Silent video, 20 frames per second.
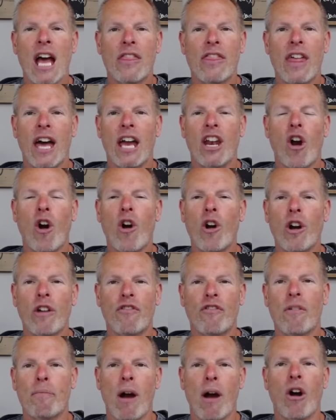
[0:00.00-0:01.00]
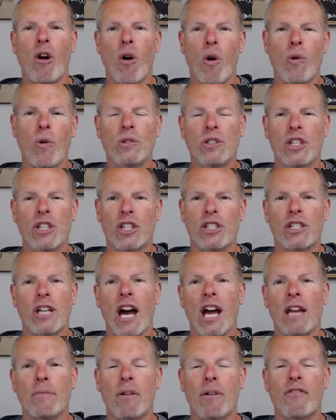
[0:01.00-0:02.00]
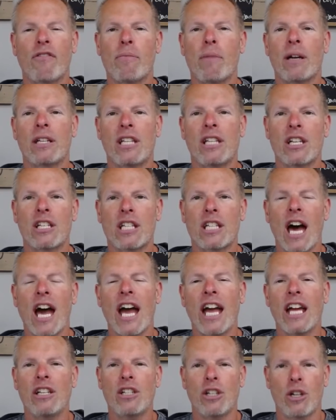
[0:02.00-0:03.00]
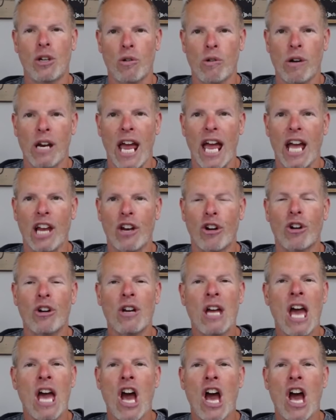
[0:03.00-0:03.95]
that aren't from our own design, but from a designed creator